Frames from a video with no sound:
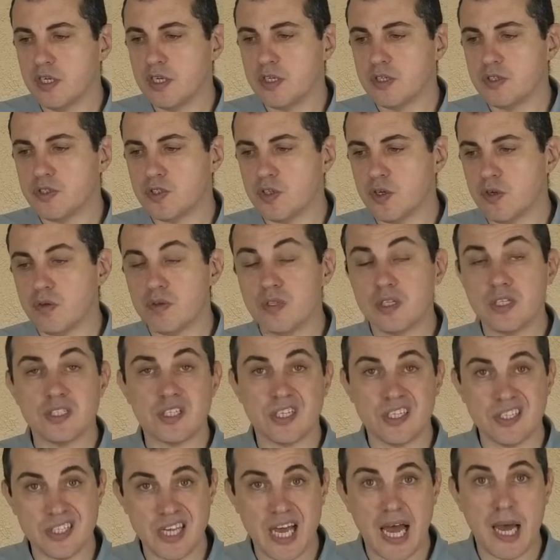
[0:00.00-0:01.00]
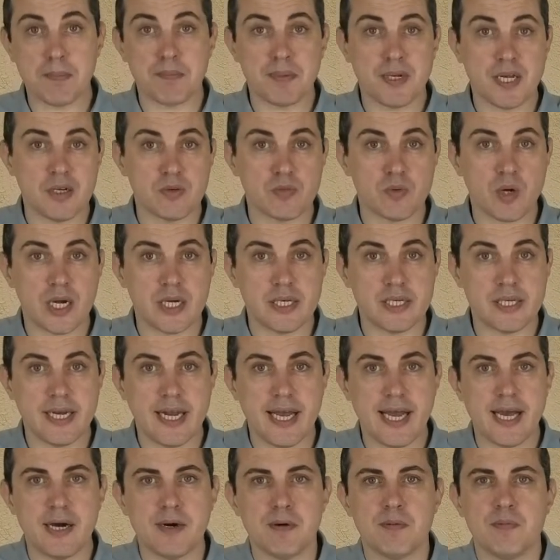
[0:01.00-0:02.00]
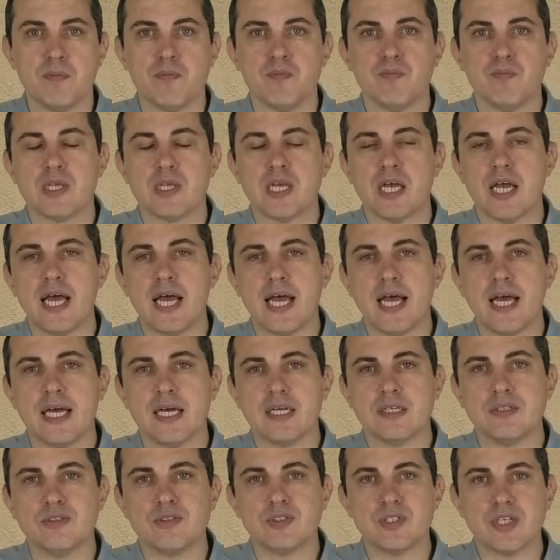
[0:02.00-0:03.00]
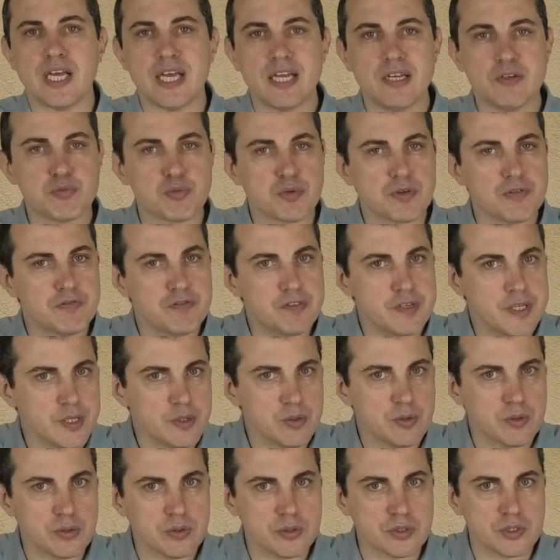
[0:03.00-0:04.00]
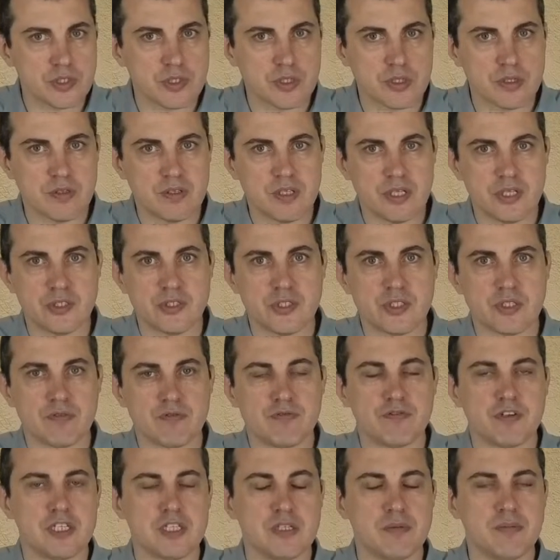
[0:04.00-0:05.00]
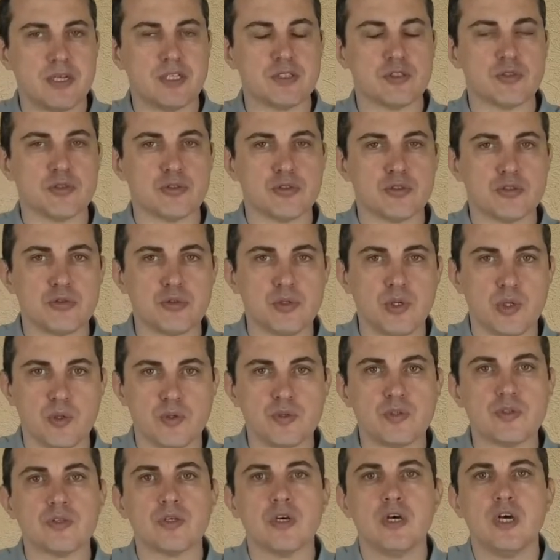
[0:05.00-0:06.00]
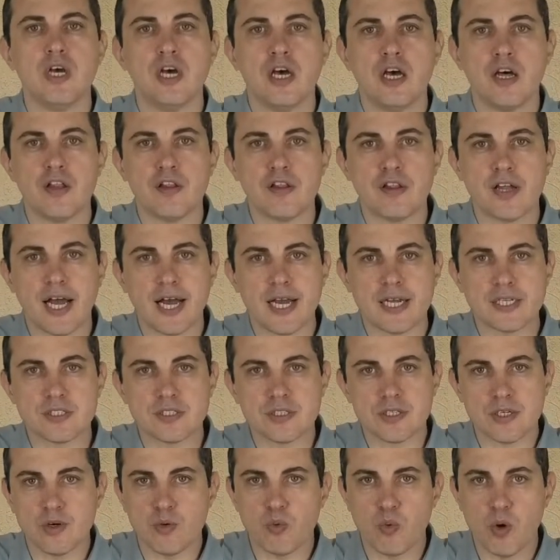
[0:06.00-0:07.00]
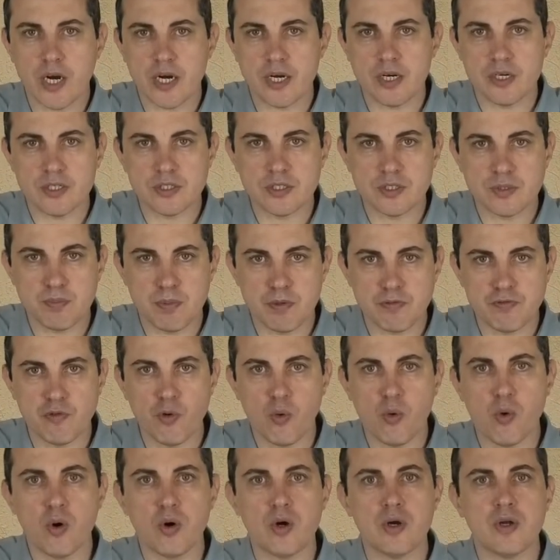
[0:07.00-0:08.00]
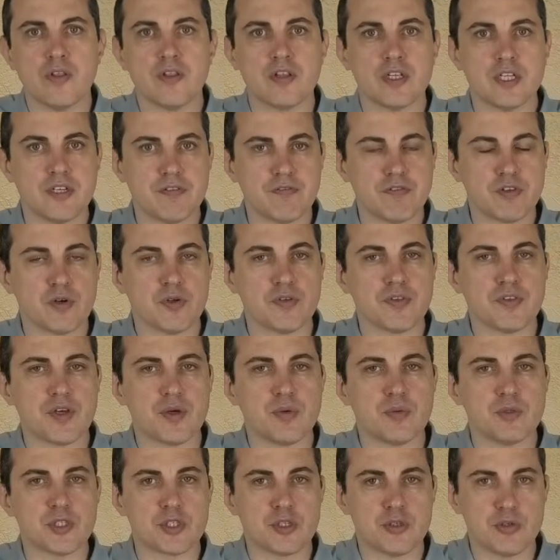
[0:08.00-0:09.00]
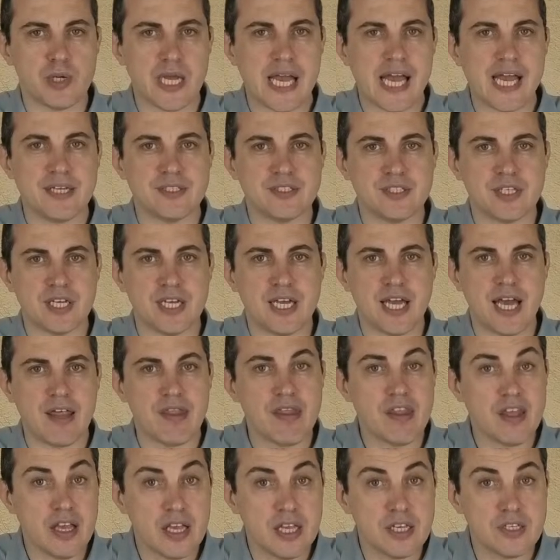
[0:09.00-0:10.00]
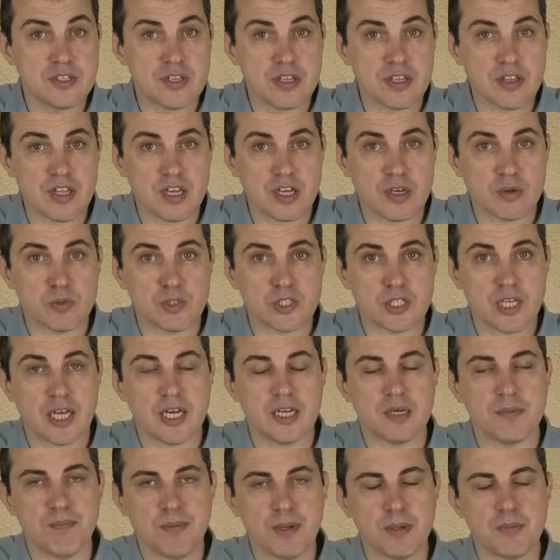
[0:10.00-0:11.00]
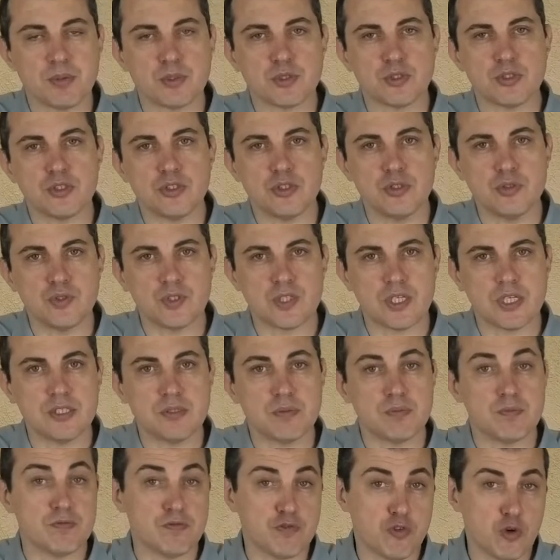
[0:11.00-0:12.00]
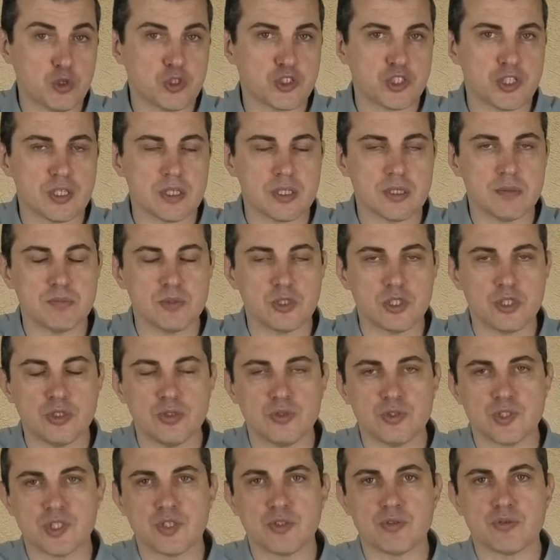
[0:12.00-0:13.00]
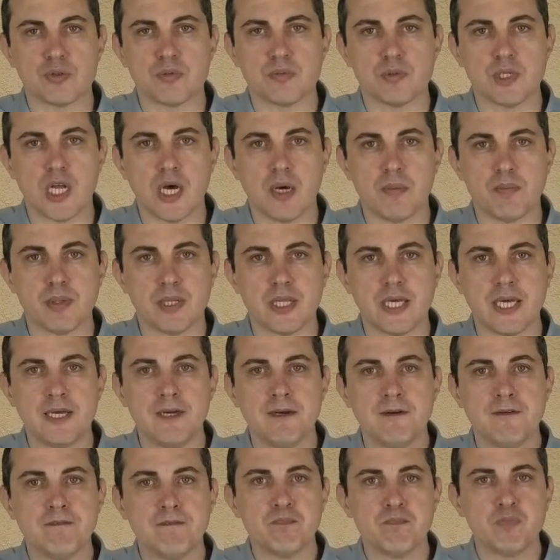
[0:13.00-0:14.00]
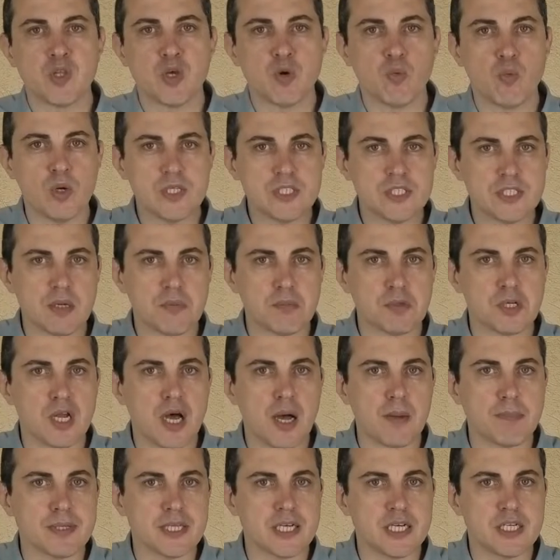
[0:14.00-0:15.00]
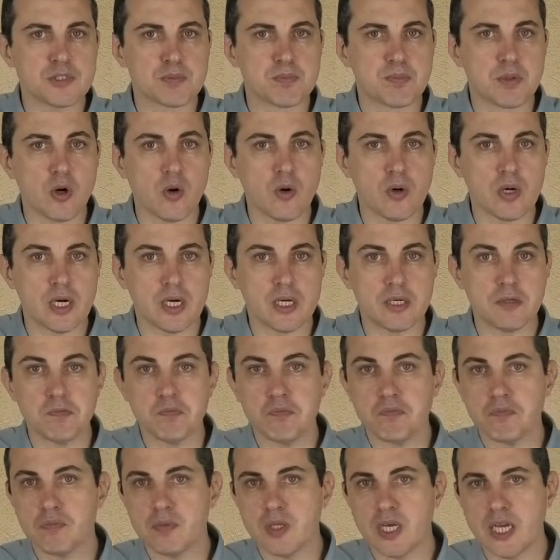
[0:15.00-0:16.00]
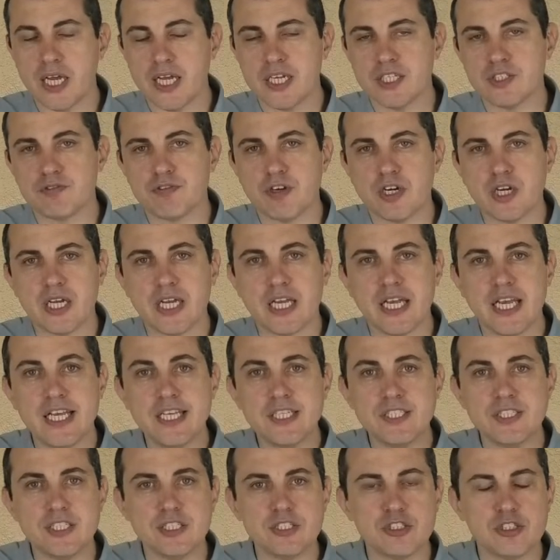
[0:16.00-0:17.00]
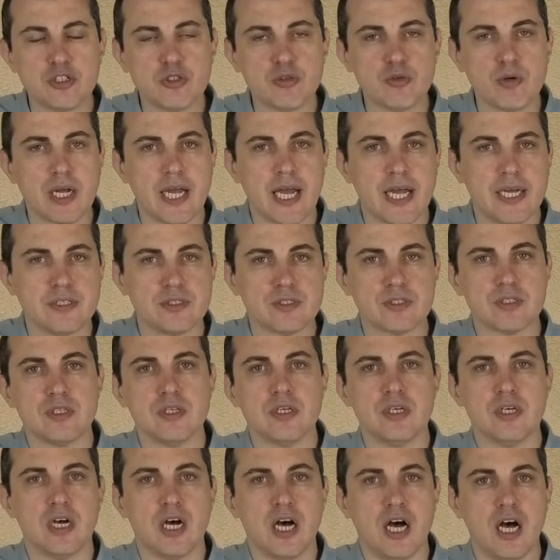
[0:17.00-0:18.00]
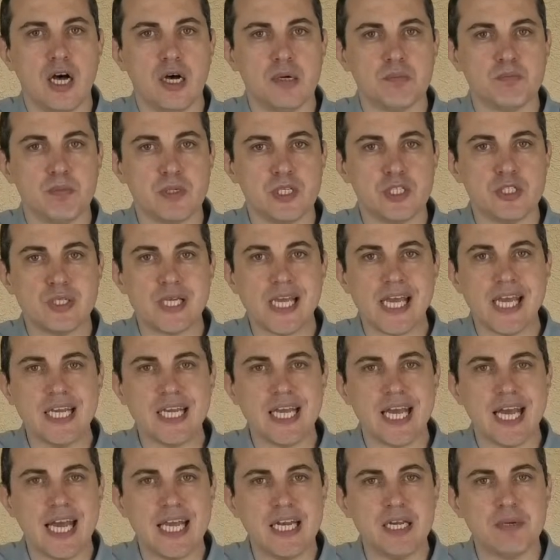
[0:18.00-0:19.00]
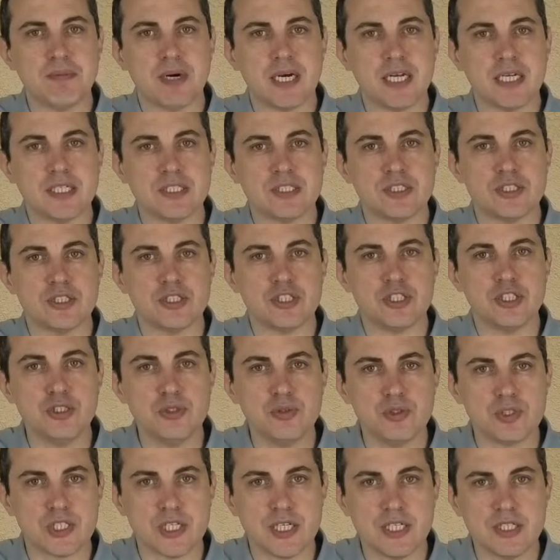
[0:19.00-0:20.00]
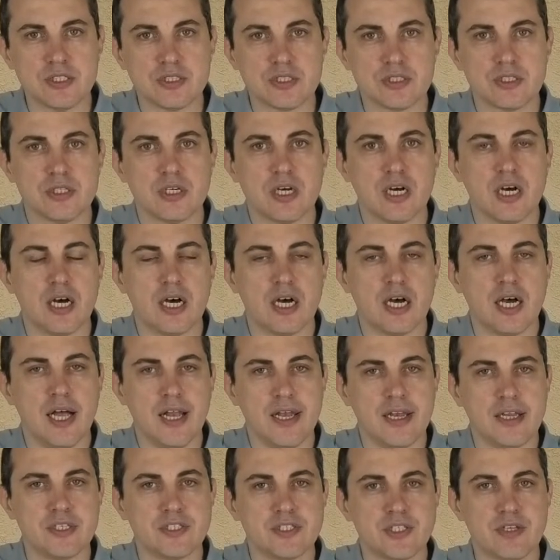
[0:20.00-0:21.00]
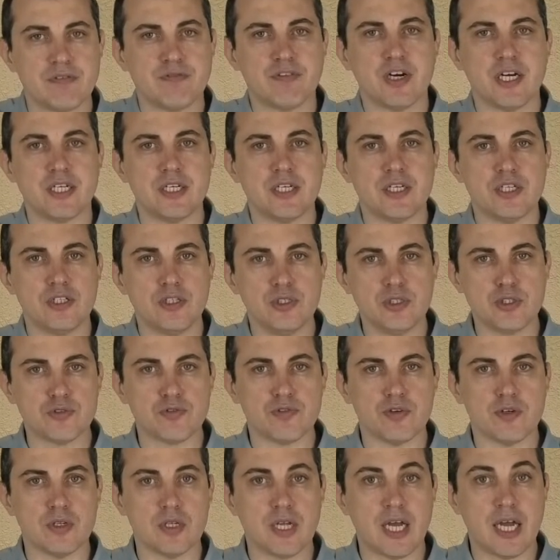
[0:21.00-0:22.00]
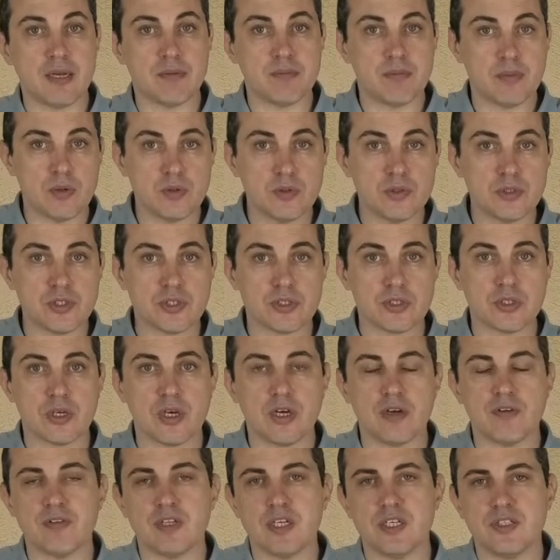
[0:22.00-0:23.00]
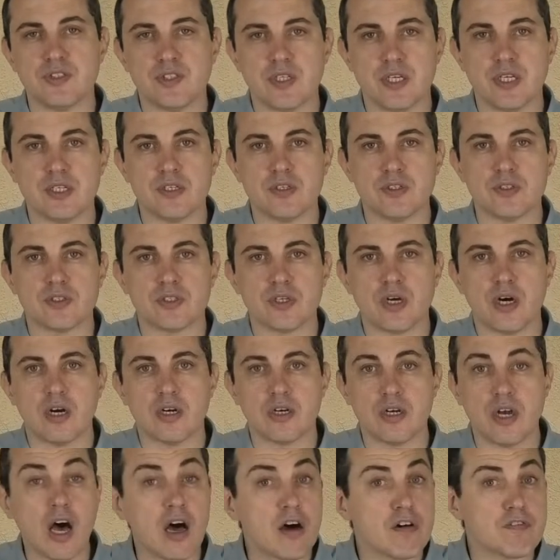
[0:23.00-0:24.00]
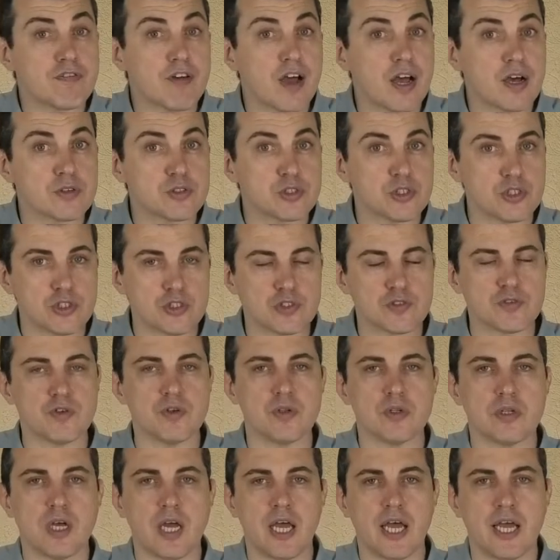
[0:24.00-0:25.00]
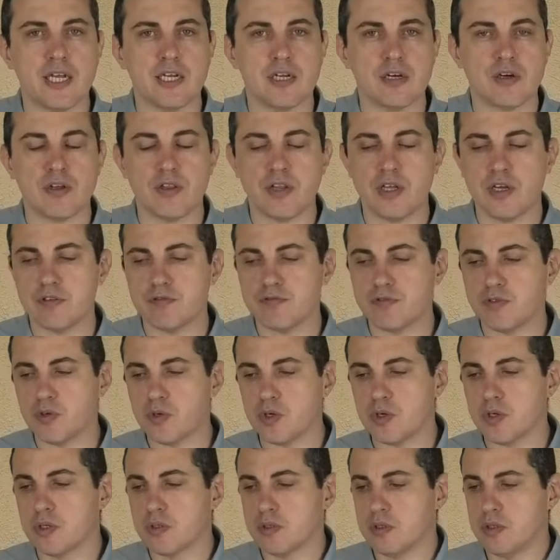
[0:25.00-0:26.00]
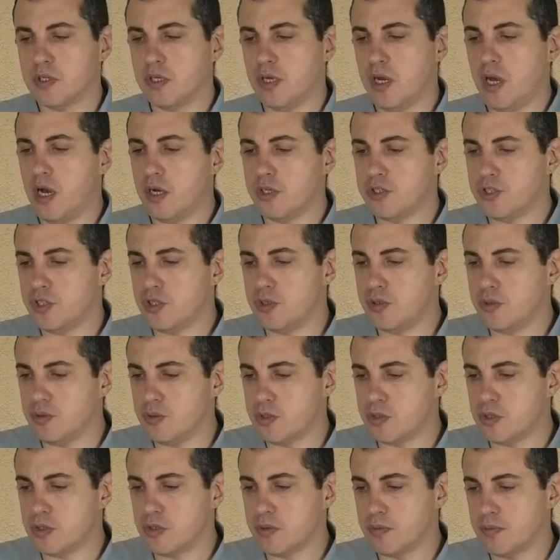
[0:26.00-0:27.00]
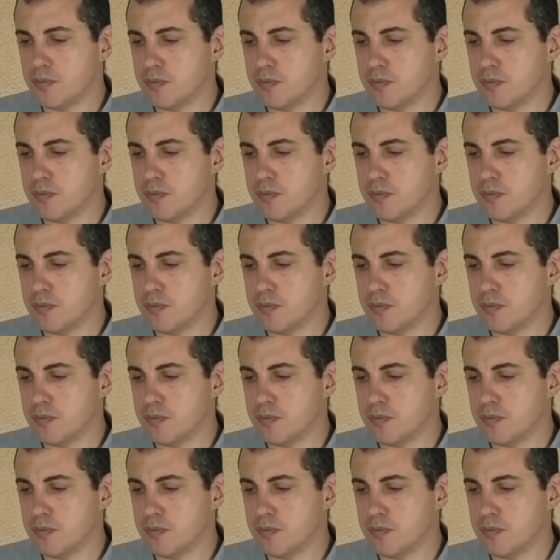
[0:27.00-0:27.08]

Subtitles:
So this is happening right now, and it reveals this fundamental truth that whereas before the difficult thing was creating and the easy thing was getting people to use it, forcing them to use it through monopoly, once that monopoly is broken, it's very easy to create, but you can't get anybody to use it unless they find it useful, and most of these things are not found useful and are therefore not used.